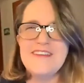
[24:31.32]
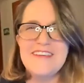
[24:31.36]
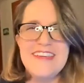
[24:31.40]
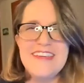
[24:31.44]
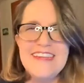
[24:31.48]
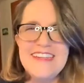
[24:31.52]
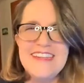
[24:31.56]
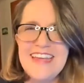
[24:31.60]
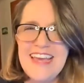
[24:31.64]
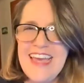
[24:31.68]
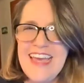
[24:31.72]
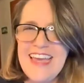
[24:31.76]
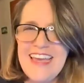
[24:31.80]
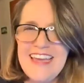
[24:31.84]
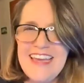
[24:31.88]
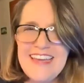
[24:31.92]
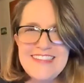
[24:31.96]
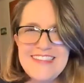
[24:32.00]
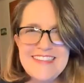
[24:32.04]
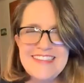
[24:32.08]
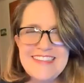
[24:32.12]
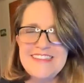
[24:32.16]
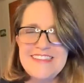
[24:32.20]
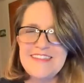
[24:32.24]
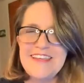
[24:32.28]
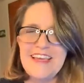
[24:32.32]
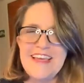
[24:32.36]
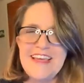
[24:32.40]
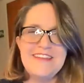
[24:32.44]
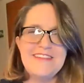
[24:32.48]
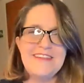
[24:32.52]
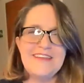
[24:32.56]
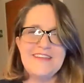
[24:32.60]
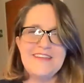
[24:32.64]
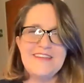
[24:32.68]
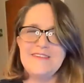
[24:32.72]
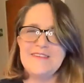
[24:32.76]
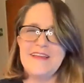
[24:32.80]
dazed because
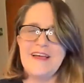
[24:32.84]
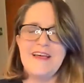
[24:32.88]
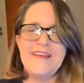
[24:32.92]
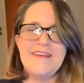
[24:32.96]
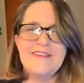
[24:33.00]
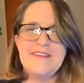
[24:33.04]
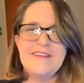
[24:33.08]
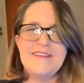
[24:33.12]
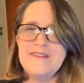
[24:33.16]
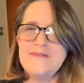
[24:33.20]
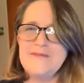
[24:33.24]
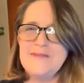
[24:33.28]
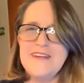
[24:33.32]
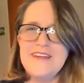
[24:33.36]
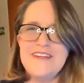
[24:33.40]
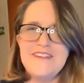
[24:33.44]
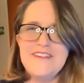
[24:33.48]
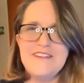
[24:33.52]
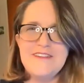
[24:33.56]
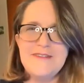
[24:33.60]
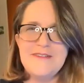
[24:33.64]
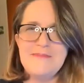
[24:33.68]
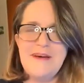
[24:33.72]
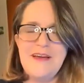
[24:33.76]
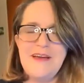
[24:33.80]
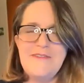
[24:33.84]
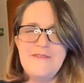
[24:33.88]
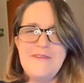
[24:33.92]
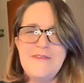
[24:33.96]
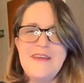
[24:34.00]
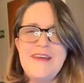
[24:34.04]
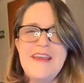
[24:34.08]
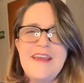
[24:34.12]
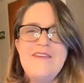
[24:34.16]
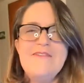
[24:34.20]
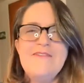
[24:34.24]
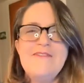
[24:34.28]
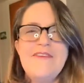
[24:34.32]
I just re-injured my foot.
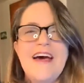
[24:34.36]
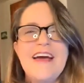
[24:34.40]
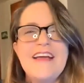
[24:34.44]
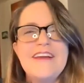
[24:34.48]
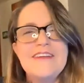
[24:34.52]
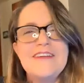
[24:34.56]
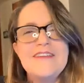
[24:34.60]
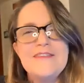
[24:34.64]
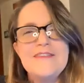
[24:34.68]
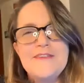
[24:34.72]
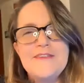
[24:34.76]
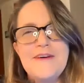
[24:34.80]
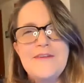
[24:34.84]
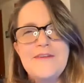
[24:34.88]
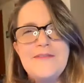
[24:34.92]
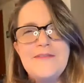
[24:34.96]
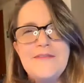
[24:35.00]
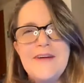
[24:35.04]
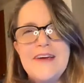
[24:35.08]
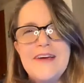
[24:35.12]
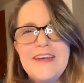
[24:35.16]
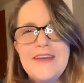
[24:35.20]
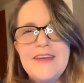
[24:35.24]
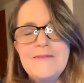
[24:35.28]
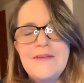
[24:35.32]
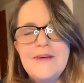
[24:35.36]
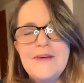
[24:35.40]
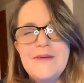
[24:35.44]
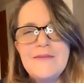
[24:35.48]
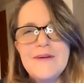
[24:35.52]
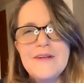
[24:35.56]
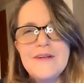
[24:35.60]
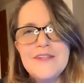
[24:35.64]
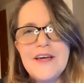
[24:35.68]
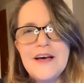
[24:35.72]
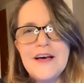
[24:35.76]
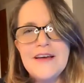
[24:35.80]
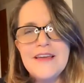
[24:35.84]
In fact, it's so funny. We were
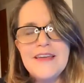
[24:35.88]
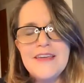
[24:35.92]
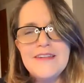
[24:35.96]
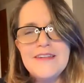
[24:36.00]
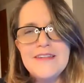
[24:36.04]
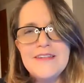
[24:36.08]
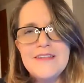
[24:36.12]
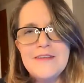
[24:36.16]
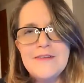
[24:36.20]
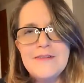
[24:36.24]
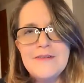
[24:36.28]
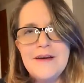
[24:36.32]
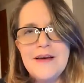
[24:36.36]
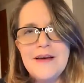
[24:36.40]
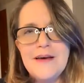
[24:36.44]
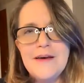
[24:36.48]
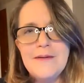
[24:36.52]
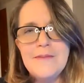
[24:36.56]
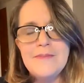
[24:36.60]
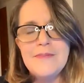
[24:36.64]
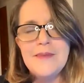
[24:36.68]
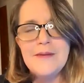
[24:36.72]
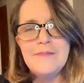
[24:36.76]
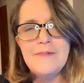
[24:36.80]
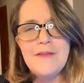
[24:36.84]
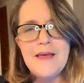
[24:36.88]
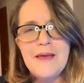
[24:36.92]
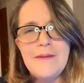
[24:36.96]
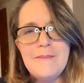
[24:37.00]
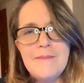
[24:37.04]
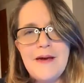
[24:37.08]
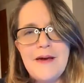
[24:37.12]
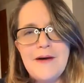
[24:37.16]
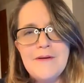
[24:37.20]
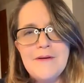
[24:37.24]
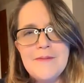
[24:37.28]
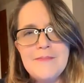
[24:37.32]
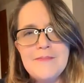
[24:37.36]
talking to the Plant
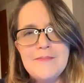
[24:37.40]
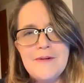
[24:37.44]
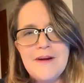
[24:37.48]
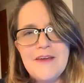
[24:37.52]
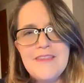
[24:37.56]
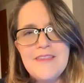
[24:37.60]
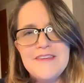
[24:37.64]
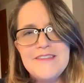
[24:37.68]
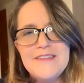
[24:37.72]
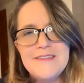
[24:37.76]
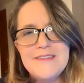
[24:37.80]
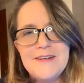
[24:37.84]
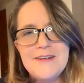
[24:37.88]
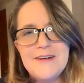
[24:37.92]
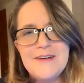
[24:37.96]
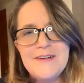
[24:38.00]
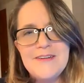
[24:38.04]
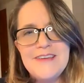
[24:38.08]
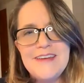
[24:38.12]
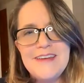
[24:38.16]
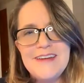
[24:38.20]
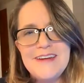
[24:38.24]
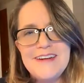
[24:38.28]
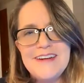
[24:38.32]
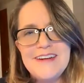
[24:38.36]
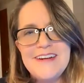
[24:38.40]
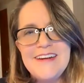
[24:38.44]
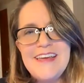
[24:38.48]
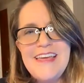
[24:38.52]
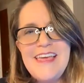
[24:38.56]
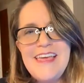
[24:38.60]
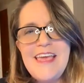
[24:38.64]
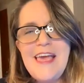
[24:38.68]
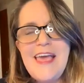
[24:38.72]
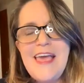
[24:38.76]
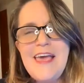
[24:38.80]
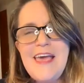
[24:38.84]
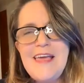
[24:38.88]
Powered Brothers earlier,
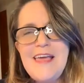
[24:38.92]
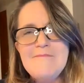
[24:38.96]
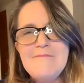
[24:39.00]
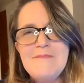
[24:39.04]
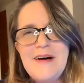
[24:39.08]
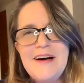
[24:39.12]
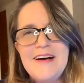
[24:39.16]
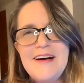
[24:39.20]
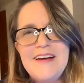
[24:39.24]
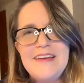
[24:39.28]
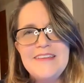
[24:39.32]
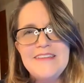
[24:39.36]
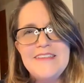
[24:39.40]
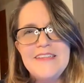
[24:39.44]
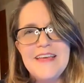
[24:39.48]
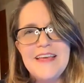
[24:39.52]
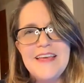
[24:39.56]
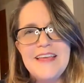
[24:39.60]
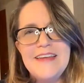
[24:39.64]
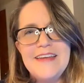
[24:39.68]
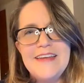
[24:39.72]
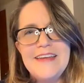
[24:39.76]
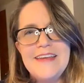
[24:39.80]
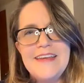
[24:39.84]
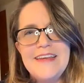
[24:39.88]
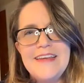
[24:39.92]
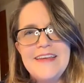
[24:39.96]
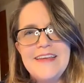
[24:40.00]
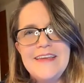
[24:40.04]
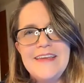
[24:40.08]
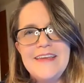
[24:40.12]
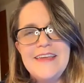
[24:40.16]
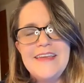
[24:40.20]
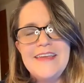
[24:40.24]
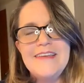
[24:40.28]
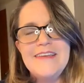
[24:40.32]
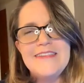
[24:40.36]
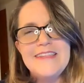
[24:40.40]
and Monk said,
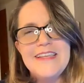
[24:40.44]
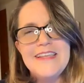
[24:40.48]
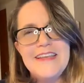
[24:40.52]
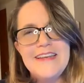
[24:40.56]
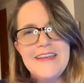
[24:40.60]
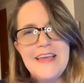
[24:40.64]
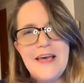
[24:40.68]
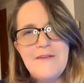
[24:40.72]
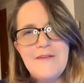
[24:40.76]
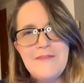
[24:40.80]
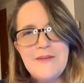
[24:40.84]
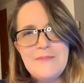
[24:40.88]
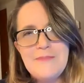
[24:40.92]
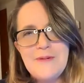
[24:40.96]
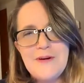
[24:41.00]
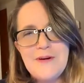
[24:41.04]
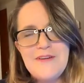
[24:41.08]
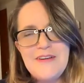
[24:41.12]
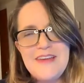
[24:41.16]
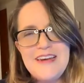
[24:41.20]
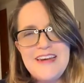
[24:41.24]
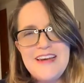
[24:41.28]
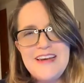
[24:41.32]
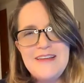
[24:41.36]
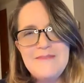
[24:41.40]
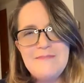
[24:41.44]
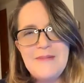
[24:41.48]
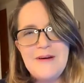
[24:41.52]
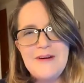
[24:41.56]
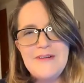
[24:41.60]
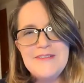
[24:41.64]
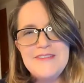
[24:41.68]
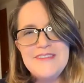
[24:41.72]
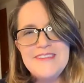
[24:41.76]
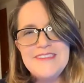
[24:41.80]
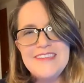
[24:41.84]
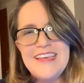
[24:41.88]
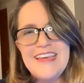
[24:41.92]
have you broken any
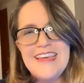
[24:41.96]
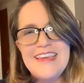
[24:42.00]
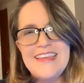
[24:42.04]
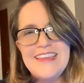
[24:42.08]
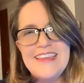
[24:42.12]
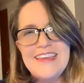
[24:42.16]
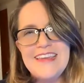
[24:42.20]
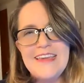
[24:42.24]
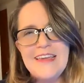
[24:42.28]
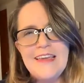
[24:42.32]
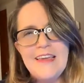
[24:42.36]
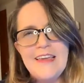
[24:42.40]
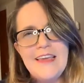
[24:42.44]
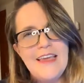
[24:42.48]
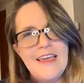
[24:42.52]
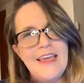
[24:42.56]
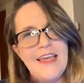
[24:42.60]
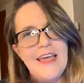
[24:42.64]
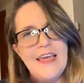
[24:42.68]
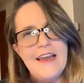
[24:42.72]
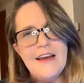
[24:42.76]
bones lately? And